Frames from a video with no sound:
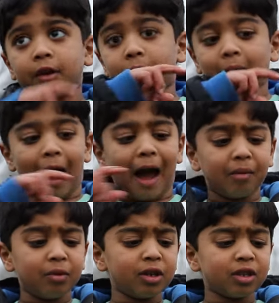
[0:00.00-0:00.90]
few
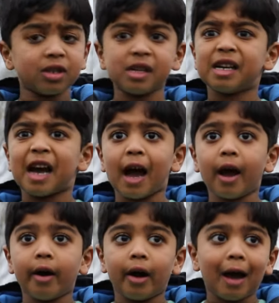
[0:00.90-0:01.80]
hours?
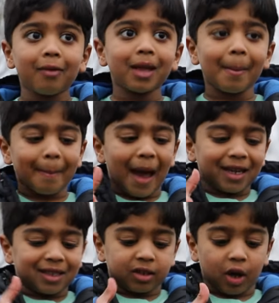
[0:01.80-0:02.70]
How are their
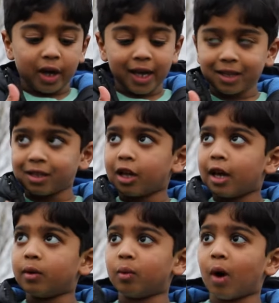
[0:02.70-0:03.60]
max size
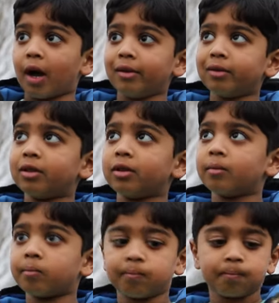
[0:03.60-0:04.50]
in that's, the wild? That's
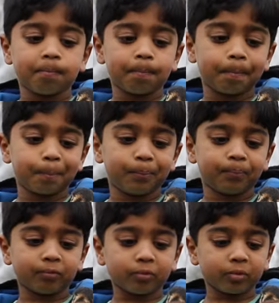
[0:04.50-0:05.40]
basically
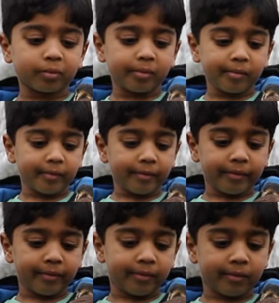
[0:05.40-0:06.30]
because she's a
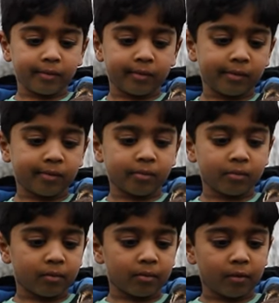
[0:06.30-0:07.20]
girl. She's a lot more.
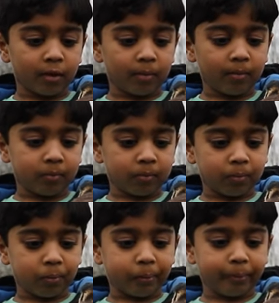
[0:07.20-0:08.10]
She's bigger than all all of
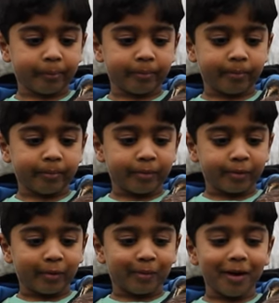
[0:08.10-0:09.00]
our males,
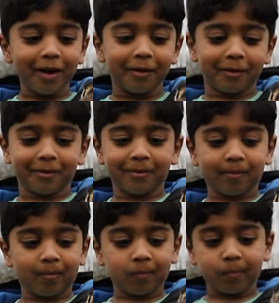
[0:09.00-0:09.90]
Whoa. and that's
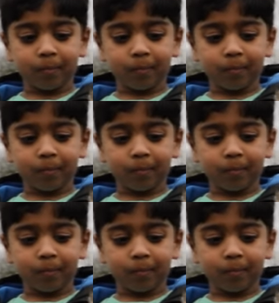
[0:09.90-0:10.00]
as big as